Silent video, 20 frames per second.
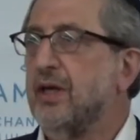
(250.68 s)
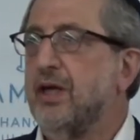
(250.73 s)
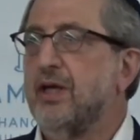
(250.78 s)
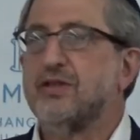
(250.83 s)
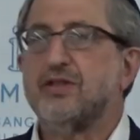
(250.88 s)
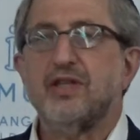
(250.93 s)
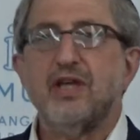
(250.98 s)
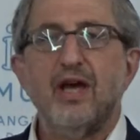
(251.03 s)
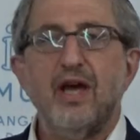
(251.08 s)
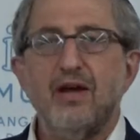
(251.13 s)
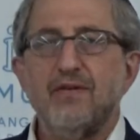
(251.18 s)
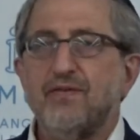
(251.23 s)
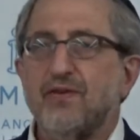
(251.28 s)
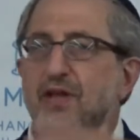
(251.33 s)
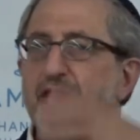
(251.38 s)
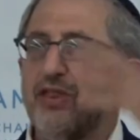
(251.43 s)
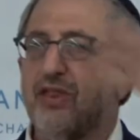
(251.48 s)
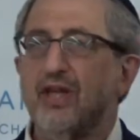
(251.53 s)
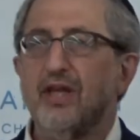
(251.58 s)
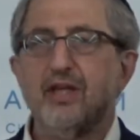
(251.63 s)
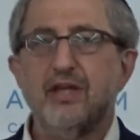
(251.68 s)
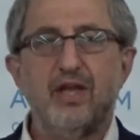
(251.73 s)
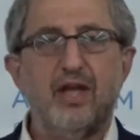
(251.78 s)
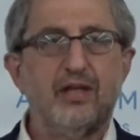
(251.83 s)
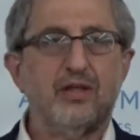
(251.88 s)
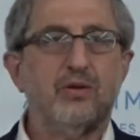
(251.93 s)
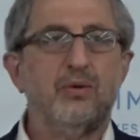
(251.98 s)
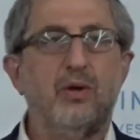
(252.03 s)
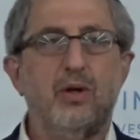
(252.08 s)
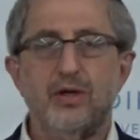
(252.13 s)
It's everything
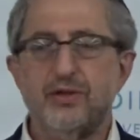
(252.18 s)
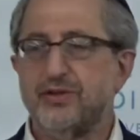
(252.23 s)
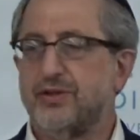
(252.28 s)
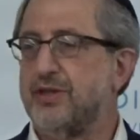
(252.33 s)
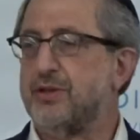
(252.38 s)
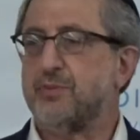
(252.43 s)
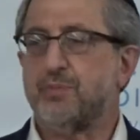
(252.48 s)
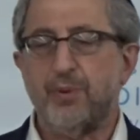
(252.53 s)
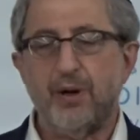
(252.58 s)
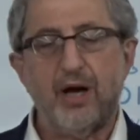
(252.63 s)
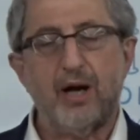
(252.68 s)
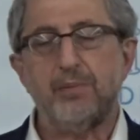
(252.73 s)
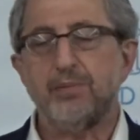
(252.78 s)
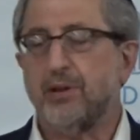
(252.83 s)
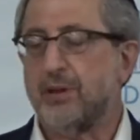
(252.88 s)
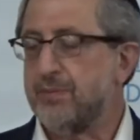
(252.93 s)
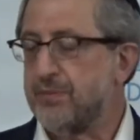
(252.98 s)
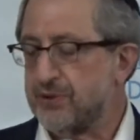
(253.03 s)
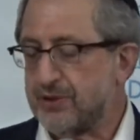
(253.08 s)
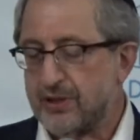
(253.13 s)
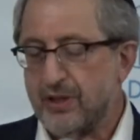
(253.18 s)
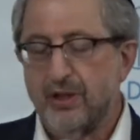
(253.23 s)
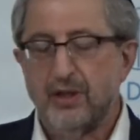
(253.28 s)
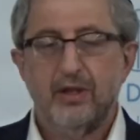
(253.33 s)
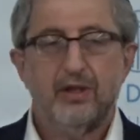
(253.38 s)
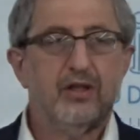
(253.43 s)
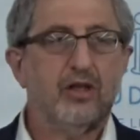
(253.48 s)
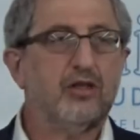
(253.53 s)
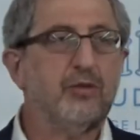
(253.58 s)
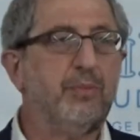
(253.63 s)
that causes problems.
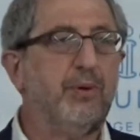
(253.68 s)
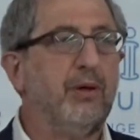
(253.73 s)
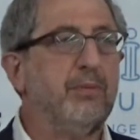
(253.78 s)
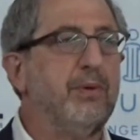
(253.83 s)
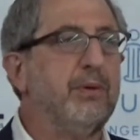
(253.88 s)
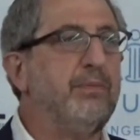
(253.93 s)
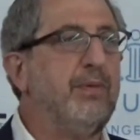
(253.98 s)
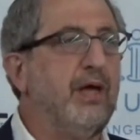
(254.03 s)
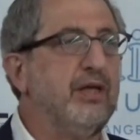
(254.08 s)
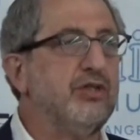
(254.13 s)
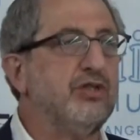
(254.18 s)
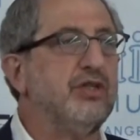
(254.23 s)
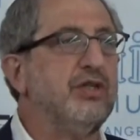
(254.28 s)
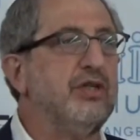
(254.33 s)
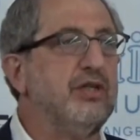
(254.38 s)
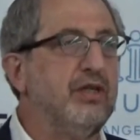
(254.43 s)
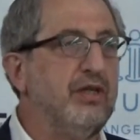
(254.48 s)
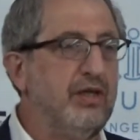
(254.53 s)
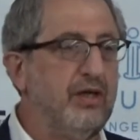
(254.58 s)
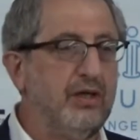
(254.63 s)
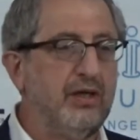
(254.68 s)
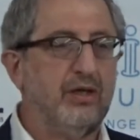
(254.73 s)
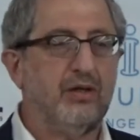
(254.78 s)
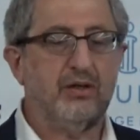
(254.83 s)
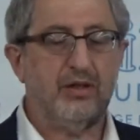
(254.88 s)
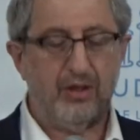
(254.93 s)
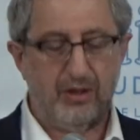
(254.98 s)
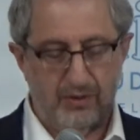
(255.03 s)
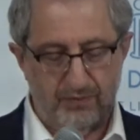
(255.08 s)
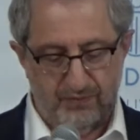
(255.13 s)
Dr. Perlman mentioned the,
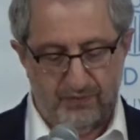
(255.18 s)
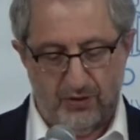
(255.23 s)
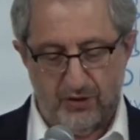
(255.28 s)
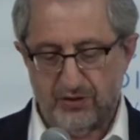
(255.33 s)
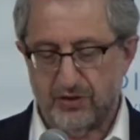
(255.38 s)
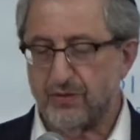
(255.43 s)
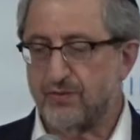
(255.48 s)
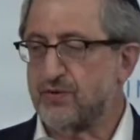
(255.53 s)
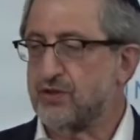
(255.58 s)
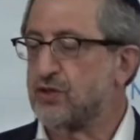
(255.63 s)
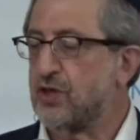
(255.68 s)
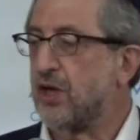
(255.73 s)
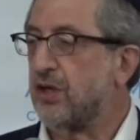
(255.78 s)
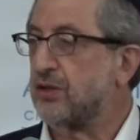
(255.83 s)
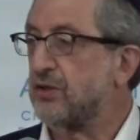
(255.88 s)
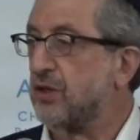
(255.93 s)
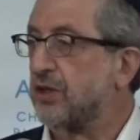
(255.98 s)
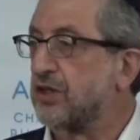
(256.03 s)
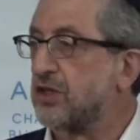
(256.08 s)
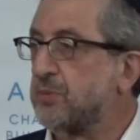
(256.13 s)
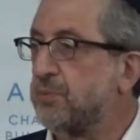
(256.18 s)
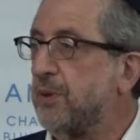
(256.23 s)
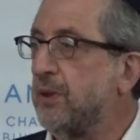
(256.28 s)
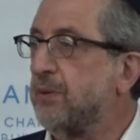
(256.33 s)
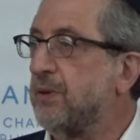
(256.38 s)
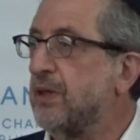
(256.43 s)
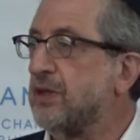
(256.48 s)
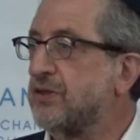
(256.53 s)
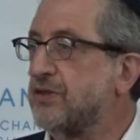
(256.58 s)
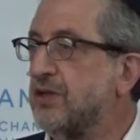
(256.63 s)
uh, the aversive childhood
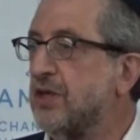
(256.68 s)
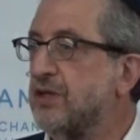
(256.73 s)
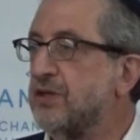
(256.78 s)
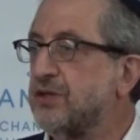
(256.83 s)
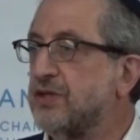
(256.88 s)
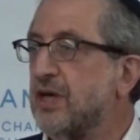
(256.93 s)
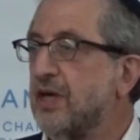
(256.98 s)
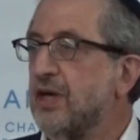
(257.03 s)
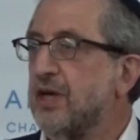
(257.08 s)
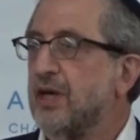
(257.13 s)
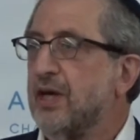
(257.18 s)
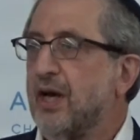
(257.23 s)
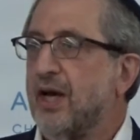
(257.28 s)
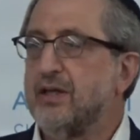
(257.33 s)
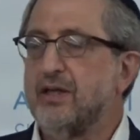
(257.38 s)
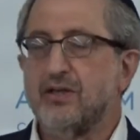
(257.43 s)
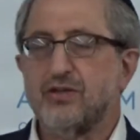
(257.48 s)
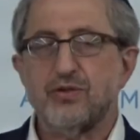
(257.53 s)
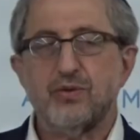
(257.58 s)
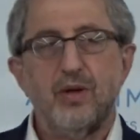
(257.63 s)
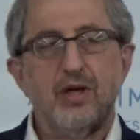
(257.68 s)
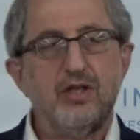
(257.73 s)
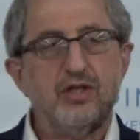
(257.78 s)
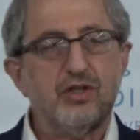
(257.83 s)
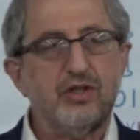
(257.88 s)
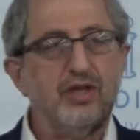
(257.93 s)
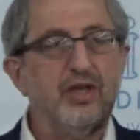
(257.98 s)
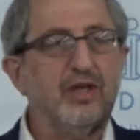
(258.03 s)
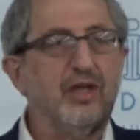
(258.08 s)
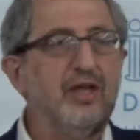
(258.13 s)
experiences. And the
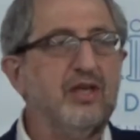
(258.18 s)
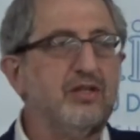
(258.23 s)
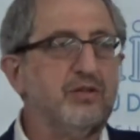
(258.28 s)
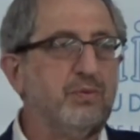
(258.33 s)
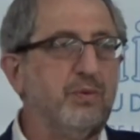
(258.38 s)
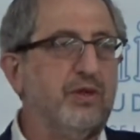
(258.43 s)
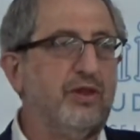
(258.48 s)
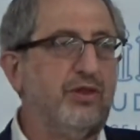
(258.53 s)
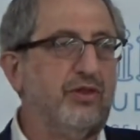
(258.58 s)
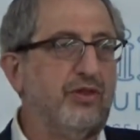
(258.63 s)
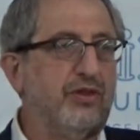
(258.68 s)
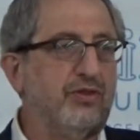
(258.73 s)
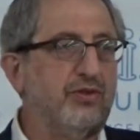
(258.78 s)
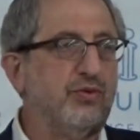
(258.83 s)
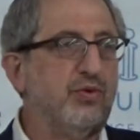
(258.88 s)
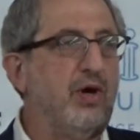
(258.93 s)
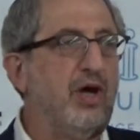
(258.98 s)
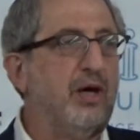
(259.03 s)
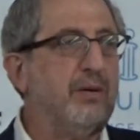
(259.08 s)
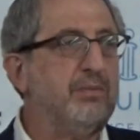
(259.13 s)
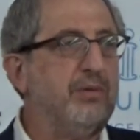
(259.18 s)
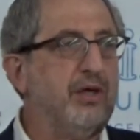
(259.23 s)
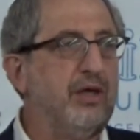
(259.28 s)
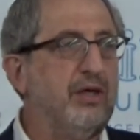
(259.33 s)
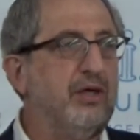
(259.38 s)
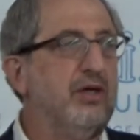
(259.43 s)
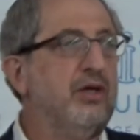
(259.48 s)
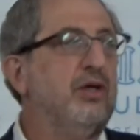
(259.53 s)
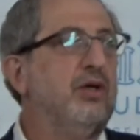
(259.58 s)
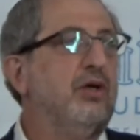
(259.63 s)
strange thing is with
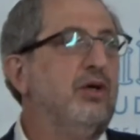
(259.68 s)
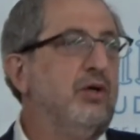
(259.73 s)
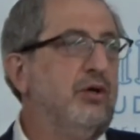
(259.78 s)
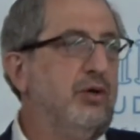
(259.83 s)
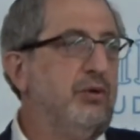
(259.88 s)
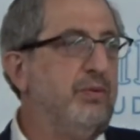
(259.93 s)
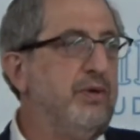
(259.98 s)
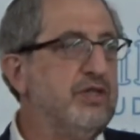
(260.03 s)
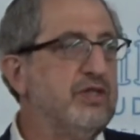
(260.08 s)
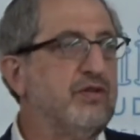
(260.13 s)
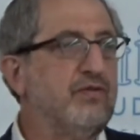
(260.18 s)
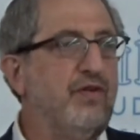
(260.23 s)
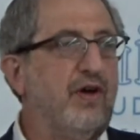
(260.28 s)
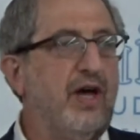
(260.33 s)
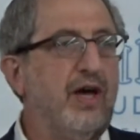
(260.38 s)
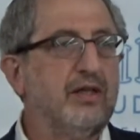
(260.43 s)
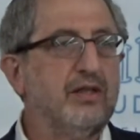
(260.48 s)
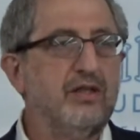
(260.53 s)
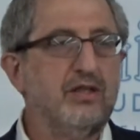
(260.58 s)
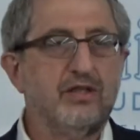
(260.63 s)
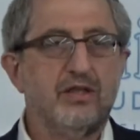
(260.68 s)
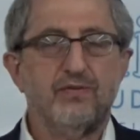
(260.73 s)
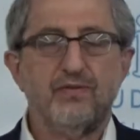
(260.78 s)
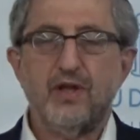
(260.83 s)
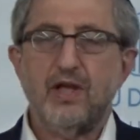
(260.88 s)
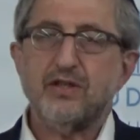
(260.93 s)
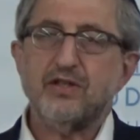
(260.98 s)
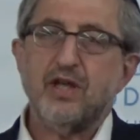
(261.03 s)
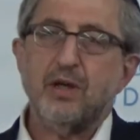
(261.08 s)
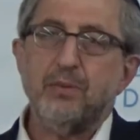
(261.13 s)
trauma or risk factors,
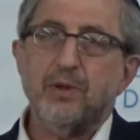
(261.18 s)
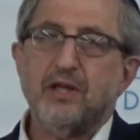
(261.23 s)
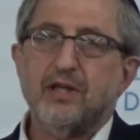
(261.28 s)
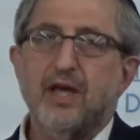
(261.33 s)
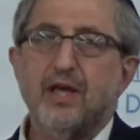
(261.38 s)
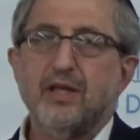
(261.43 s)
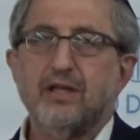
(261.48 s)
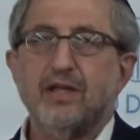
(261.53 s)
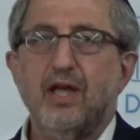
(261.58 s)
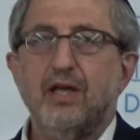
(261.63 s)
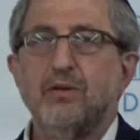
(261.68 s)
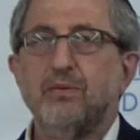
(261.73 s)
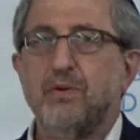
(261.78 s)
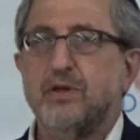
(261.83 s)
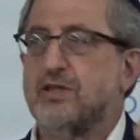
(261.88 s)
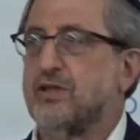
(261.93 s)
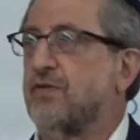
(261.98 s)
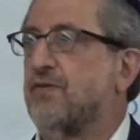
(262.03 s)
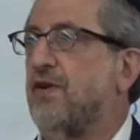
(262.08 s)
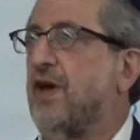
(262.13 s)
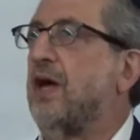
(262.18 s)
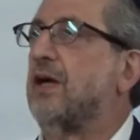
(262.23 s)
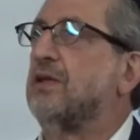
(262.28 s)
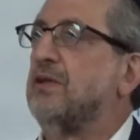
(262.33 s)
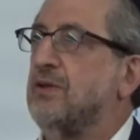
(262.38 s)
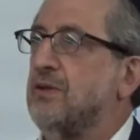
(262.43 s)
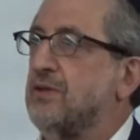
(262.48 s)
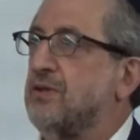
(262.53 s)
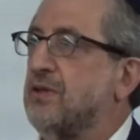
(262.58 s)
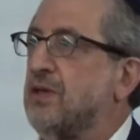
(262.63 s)
if let's say we take 10 risk
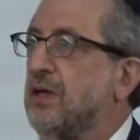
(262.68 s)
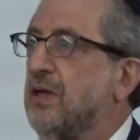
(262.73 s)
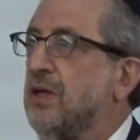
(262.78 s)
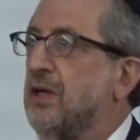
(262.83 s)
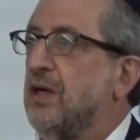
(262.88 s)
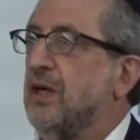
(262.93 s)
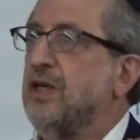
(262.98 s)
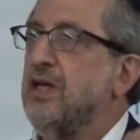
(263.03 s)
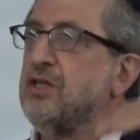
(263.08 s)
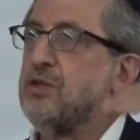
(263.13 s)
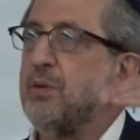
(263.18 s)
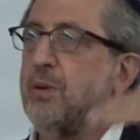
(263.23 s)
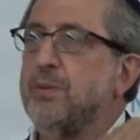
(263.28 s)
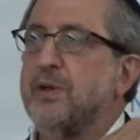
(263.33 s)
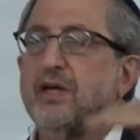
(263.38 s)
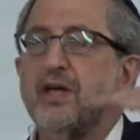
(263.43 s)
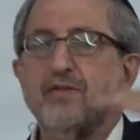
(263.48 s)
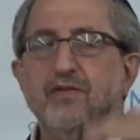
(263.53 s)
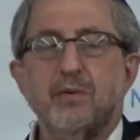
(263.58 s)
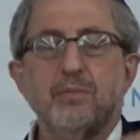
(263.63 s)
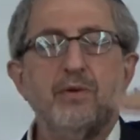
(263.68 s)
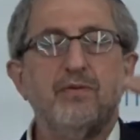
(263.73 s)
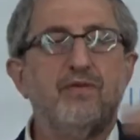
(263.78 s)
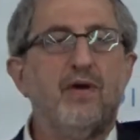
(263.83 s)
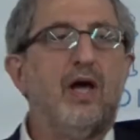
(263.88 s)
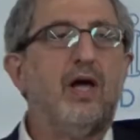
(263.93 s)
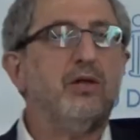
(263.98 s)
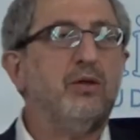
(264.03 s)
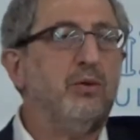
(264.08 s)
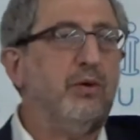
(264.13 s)
factors, and each one we give them a
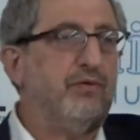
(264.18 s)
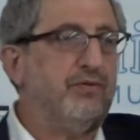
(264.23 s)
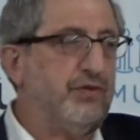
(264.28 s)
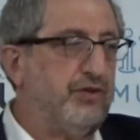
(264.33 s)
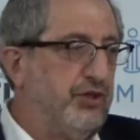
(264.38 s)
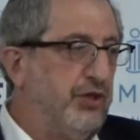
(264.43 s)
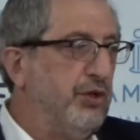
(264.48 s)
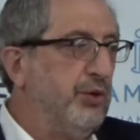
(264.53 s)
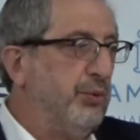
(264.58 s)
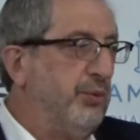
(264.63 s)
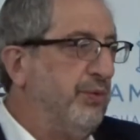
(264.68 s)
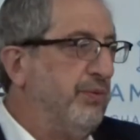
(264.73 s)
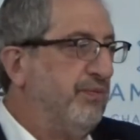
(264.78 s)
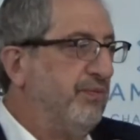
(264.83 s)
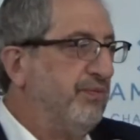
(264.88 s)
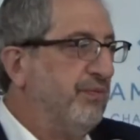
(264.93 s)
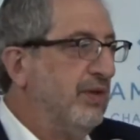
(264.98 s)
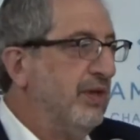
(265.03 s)
value of 2.